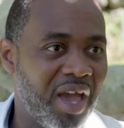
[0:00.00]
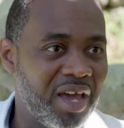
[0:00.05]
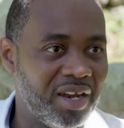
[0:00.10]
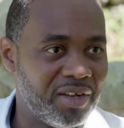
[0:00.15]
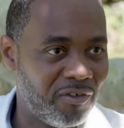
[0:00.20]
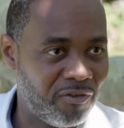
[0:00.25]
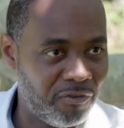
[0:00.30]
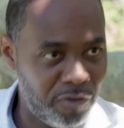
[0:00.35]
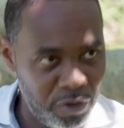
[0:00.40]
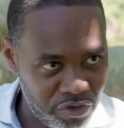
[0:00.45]
at
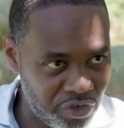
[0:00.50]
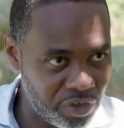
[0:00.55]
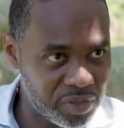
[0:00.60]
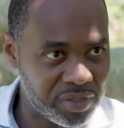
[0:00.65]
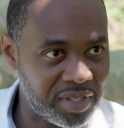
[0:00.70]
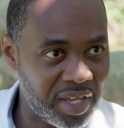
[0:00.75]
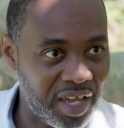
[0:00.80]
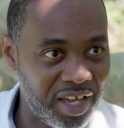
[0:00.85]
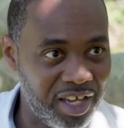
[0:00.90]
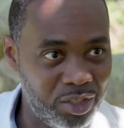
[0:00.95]
a future
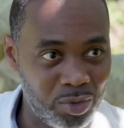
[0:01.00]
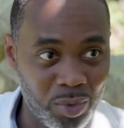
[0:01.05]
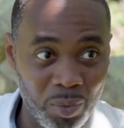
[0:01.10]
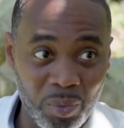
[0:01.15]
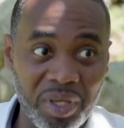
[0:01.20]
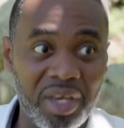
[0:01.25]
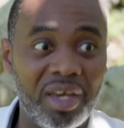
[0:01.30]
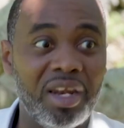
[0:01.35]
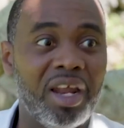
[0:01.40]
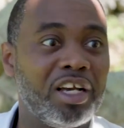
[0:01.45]
stage
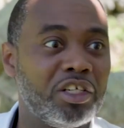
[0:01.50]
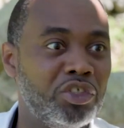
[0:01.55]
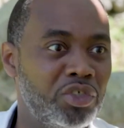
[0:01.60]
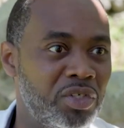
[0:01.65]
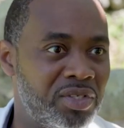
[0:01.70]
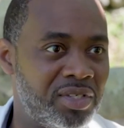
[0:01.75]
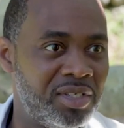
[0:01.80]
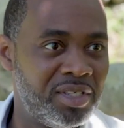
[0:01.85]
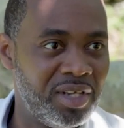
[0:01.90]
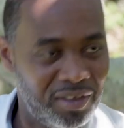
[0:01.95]
when we can
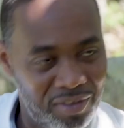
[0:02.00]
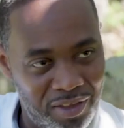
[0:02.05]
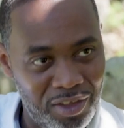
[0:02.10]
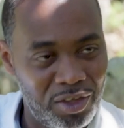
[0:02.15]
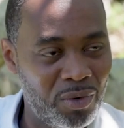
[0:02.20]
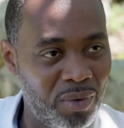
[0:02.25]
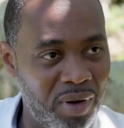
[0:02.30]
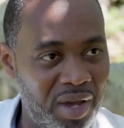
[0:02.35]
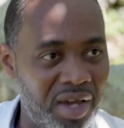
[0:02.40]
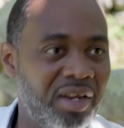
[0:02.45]
actually sit at the
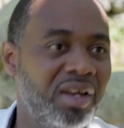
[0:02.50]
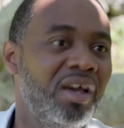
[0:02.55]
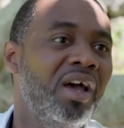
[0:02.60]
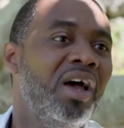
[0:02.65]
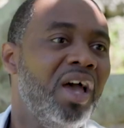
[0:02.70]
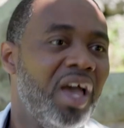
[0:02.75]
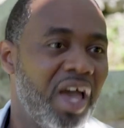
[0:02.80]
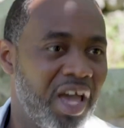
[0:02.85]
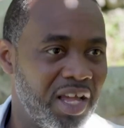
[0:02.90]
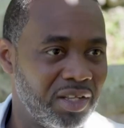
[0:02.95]
UN
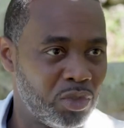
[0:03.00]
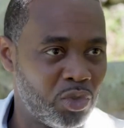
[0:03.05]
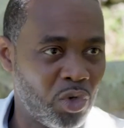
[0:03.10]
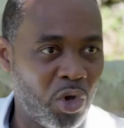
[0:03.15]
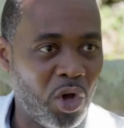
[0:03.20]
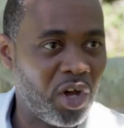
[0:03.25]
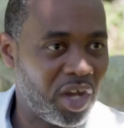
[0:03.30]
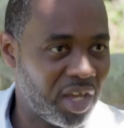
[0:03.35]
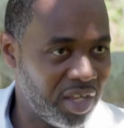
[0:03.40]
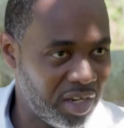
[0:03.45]
and
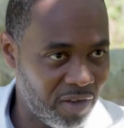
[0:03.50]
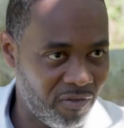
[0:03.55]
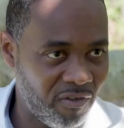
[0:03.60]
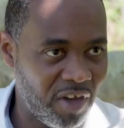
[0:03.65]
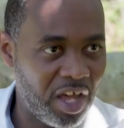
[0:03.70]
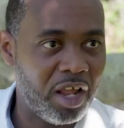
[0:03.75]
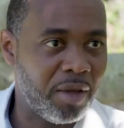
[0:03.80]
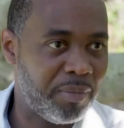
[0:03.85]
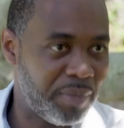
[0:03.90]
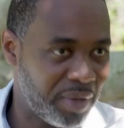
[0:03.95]
talk and
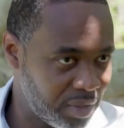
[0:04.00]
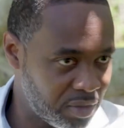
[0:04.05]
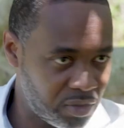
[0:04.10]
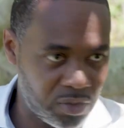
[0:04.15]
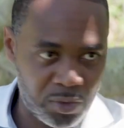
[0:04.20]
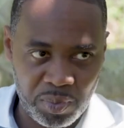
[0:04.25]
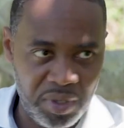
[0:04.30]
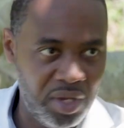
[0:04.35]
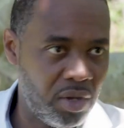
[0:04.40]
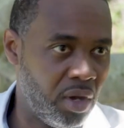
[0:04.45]
develop and
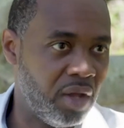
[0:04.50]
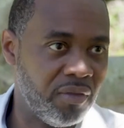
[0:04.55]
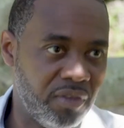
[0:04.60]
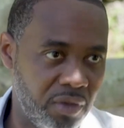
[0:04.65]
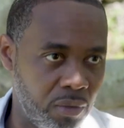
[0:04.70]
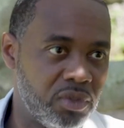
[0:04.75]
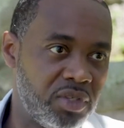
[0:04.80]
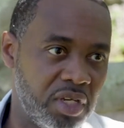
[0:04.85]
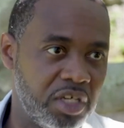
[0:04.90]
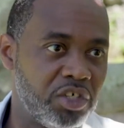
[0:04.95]
speak on
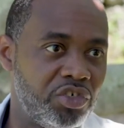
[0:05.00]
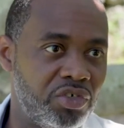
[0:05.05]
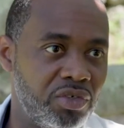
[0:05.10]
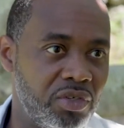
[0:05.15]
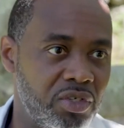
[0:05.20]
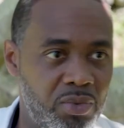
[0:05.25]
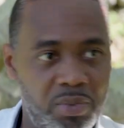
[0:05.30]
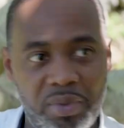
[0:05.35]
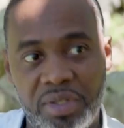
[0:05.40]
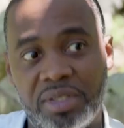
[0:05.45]
those
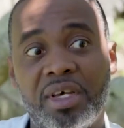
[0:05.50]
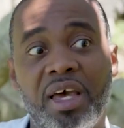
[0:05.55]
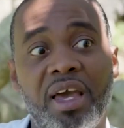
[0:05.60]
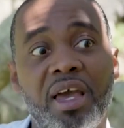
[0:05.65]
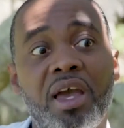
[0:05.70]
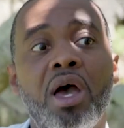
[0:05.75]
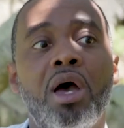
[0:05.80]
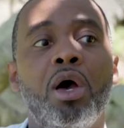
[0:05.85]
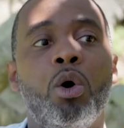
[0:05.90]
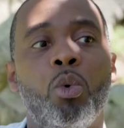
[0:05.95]
issues, we
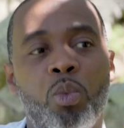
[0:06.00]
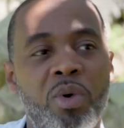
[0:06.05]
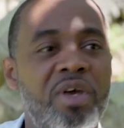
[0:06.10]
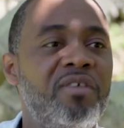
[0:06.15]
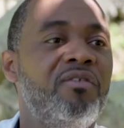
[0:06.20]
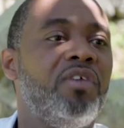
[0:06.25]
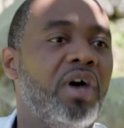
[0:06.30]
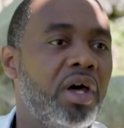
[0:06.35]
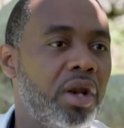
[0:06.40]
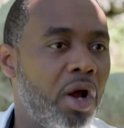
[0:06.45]
say,
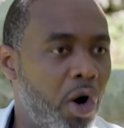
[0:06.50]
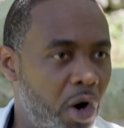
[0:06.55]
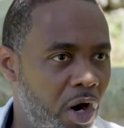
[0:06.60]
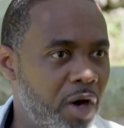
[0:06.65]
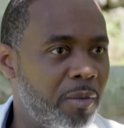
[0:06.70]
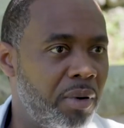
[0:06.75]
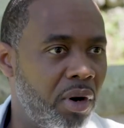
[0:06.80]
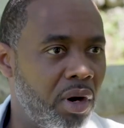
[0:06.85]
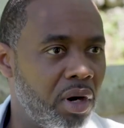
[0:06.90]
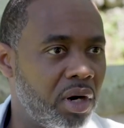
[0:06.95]
we've done
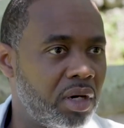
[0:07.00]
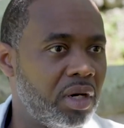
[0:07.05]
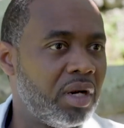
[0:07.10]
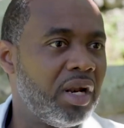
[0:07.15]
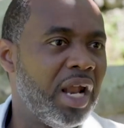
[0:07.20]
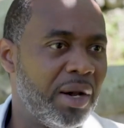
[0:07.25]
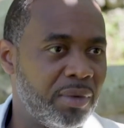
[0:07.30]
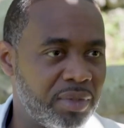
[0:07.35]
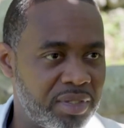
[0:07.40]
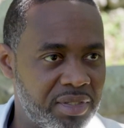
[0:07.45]
our part.
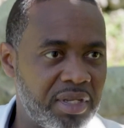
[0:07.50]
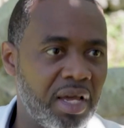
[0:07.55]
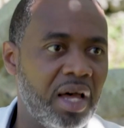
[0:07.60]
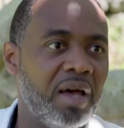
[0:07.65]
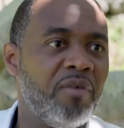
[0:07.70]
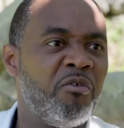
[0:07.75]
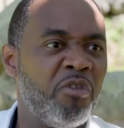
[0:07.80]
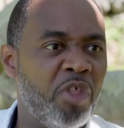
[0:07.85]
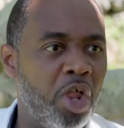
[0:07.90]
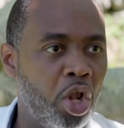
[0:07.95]
Now it's
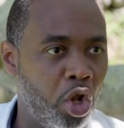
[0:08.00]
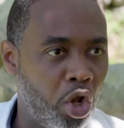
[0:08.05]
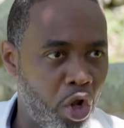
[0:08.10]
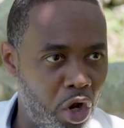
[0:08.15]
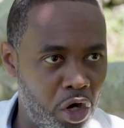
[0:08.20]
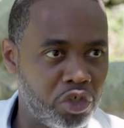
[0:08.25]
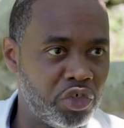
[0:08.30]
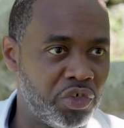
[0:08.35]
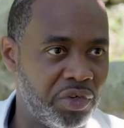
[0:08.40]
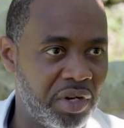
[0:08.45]
time for the
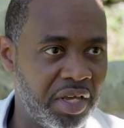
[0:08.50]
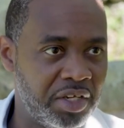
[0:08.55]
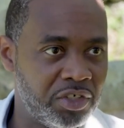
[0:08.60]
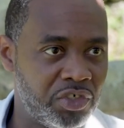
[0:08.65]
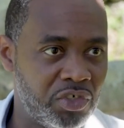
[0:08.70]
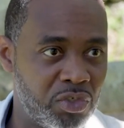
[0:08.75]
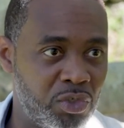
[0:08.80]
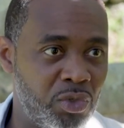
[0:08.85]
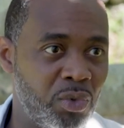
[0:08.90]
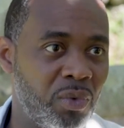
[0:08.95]
larger
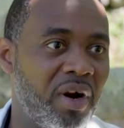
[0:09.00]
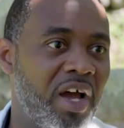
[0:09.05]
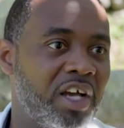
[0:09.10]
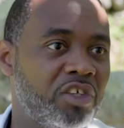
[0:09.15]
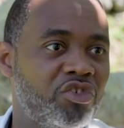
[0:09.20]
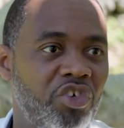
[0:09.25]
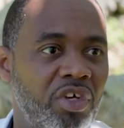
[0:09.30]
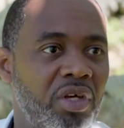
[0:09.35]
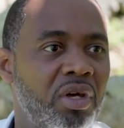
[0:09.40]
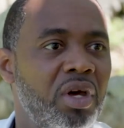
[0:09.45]
nations who are
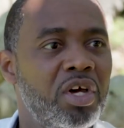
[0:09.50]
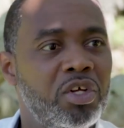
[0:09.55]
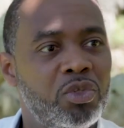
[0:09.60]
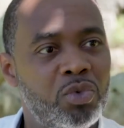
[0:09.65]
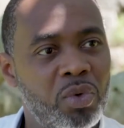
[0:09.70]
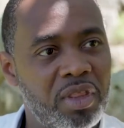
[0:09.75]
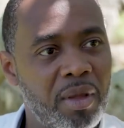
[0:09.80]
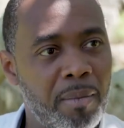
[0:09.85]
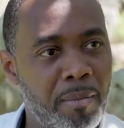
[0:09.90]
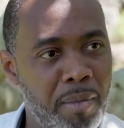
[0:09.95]
actually
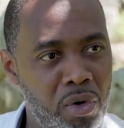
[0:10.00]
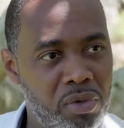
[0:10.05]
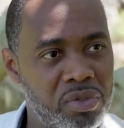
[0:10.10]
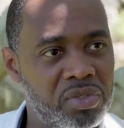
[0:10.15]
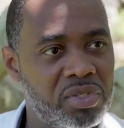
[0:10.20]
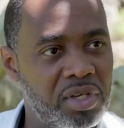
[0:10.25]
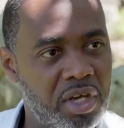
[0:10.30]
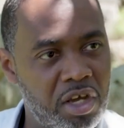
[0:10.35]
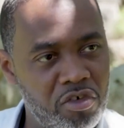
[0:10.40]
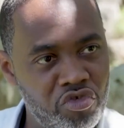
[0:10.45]
doing the
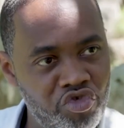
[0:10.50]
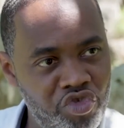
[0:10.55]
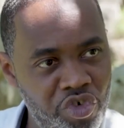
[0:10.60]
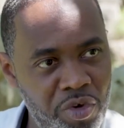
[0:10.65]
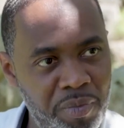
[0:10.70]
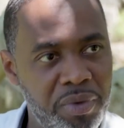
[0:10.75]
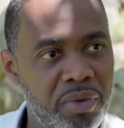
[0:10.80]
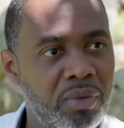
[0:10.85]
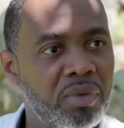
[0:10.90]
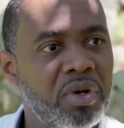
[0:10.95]
most to
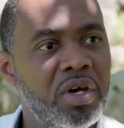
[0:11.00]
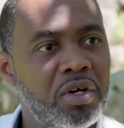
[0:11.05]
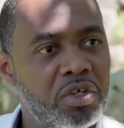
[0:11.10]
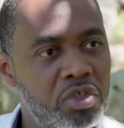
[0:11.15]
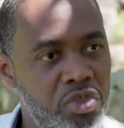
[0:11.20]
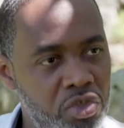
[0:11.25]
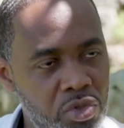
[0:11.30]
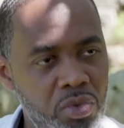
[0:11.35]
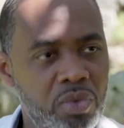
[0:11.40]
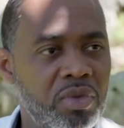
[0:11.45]
contribute
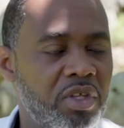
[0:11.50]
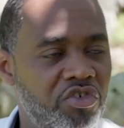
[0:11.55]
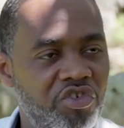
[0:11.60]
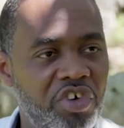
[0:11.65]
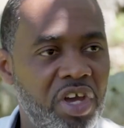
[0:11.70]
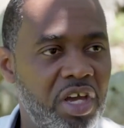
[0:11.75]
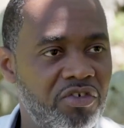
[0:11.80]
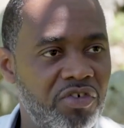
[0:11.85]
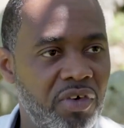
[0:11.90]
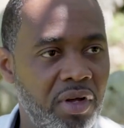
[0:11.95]
to the
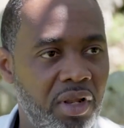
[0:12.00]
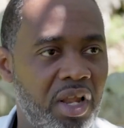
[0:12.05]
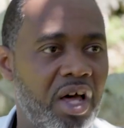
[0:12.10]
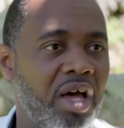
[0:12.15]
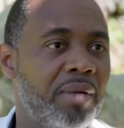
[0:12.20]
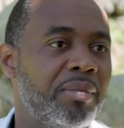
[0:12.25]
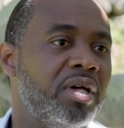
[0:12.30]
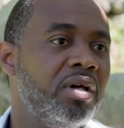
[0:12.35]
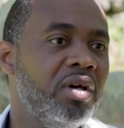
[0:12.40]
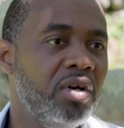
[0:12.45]
changing
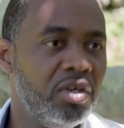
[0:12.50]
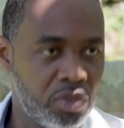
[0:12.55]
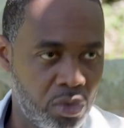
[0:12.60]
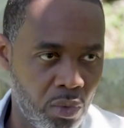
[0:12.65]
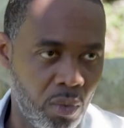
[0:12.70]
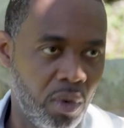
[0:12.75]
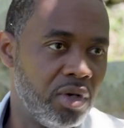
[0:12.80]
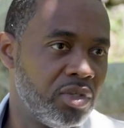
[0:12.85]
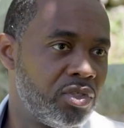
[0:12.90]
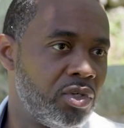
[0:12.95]
climate
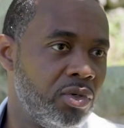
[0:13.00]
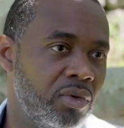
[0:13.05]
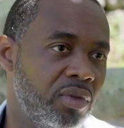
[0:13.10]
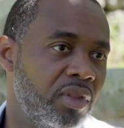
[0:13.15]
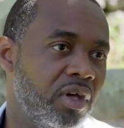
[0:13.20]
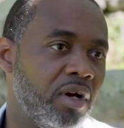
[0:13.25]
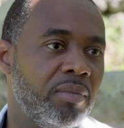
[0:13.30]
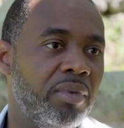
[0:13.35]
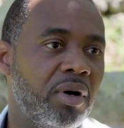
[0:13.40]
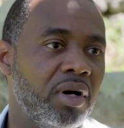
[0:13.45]
to also do
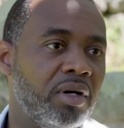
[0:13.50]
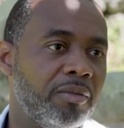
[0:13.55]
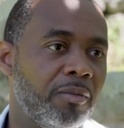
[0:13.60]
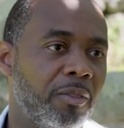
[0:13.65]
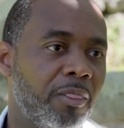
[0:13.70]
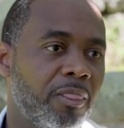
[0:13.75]
their part.